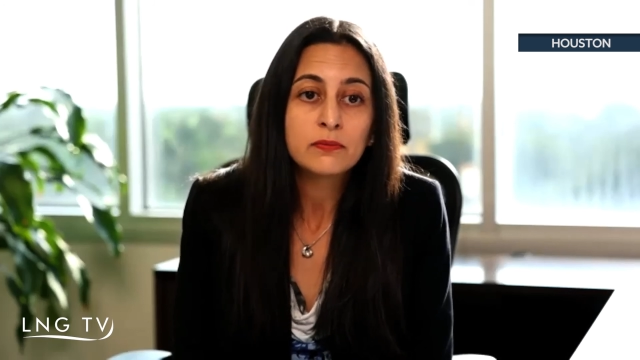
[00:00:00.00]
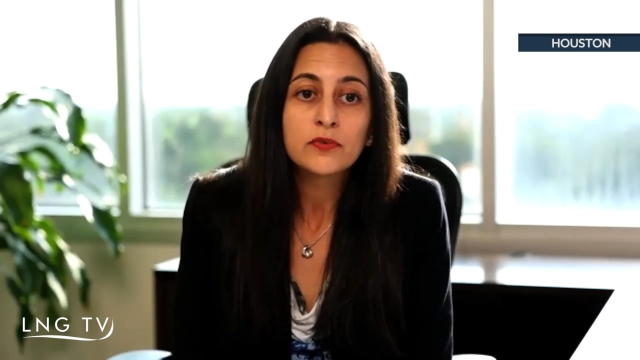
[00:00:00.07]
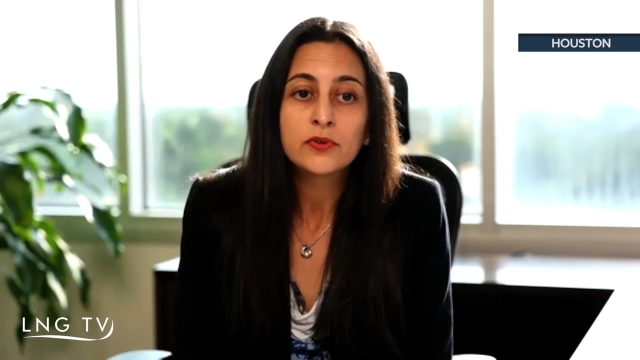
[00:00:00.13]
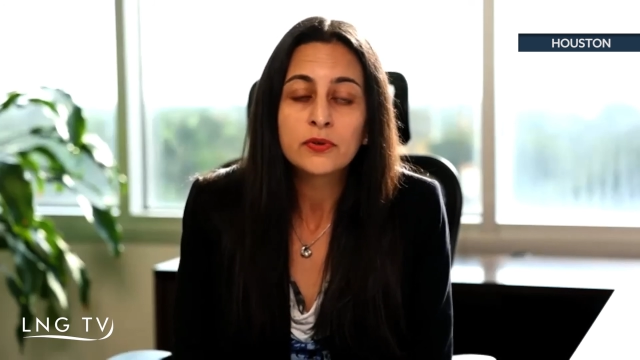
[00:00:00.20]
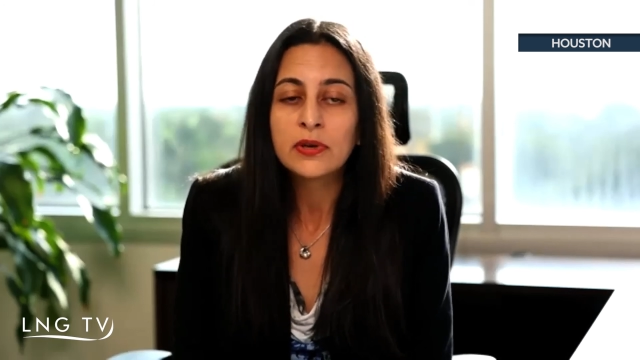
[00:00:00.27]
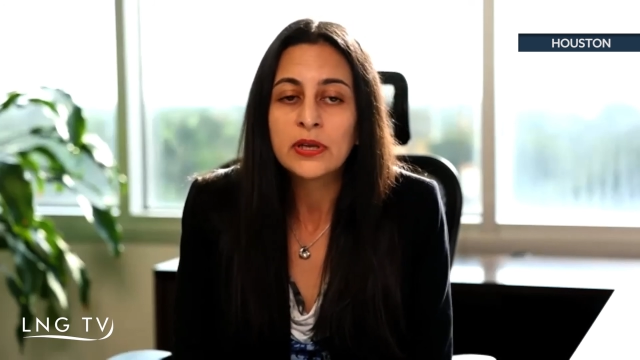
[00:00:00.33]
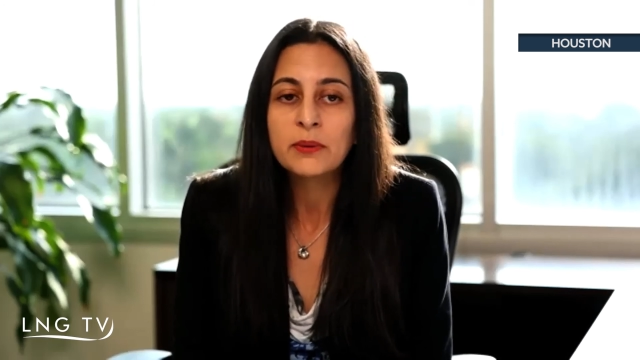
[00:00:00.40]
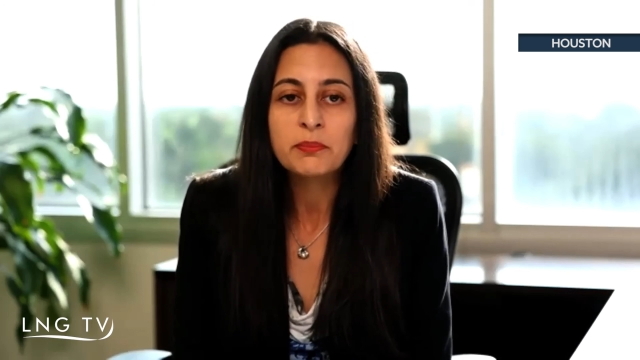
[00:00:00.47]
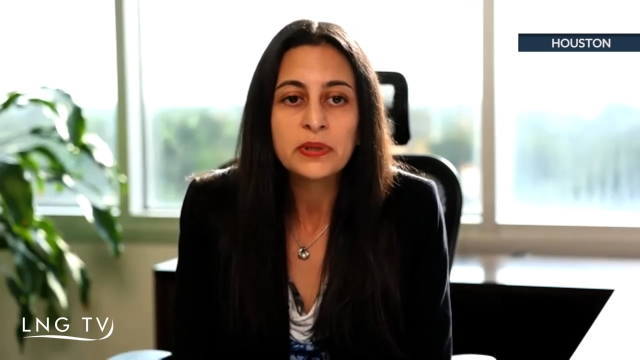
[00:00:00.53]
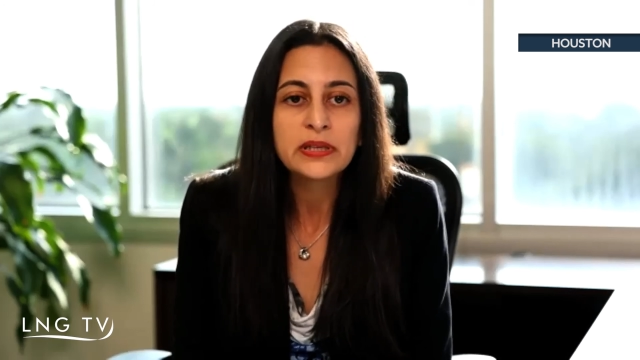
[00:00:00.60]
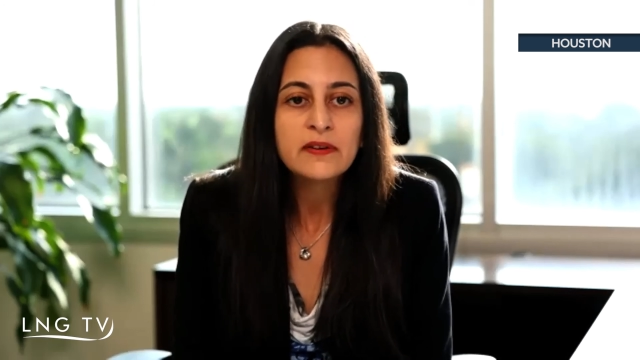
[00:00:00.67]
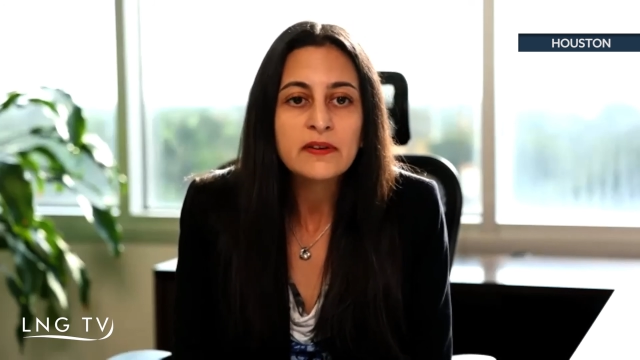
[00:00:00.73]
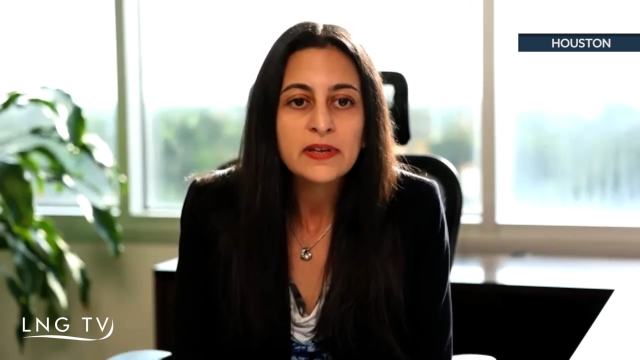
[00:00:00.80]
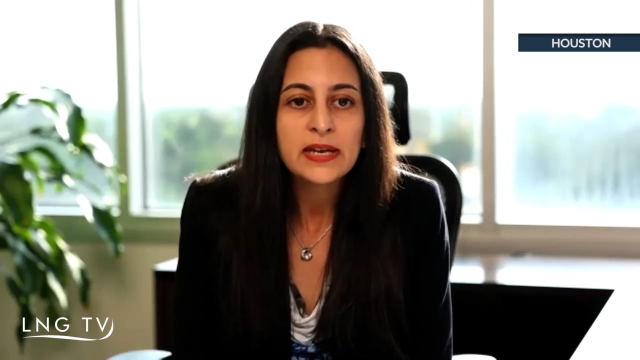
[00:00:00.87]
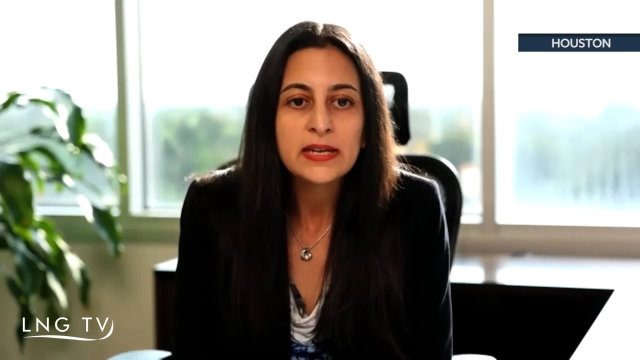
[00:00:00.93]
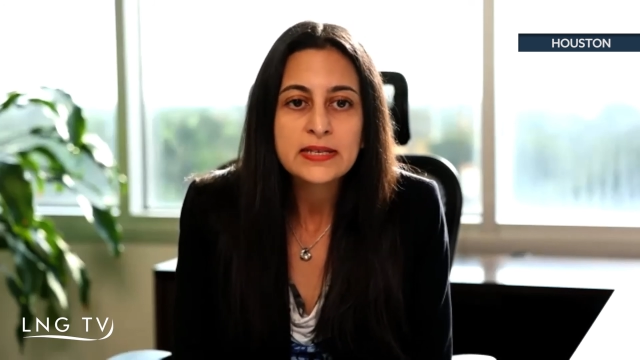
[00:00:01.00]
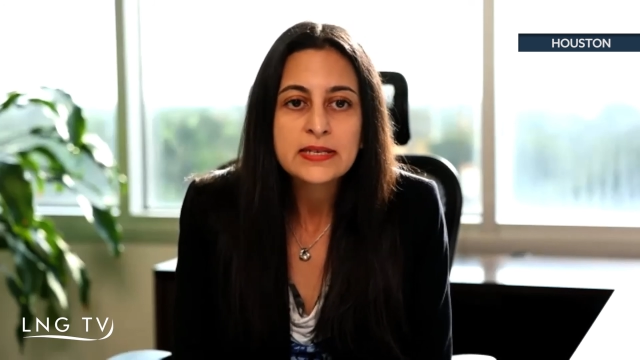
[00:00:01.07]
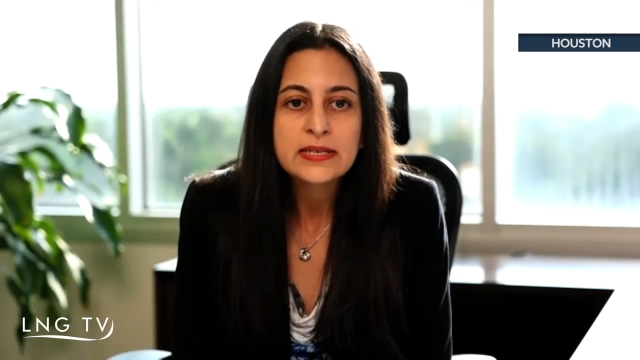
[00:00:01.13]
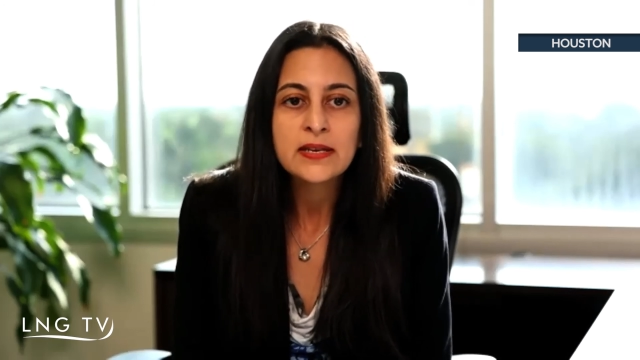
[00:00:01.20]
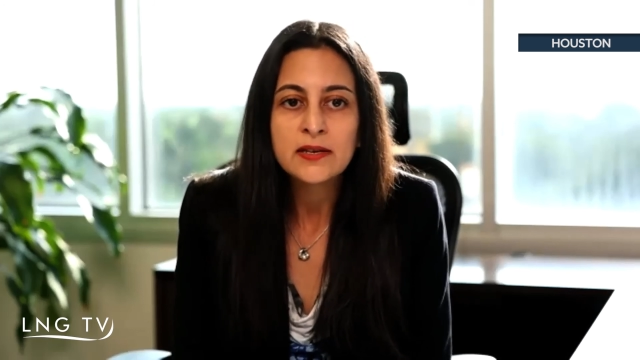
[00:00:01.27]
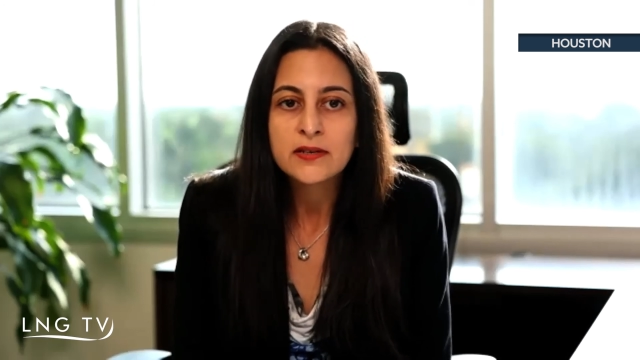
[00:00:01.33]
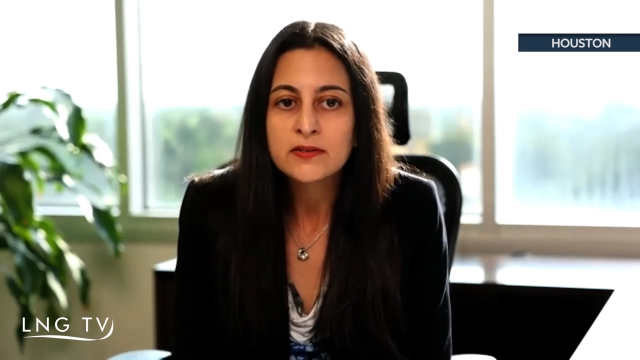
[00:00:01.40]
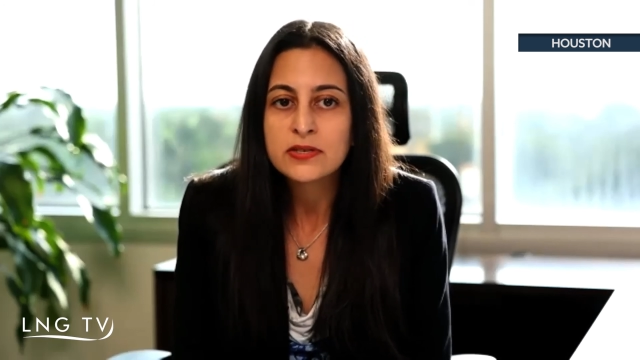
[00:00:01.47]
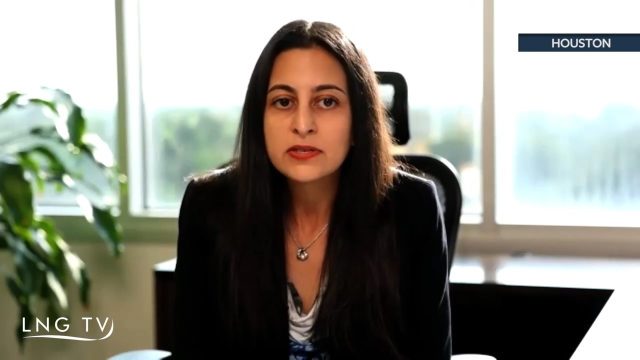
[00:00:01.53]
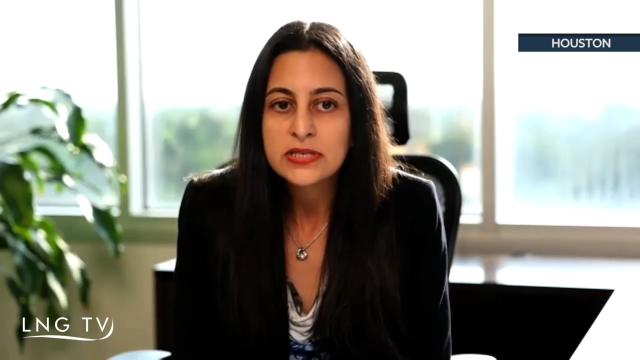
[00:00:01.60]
truly believe that it's here to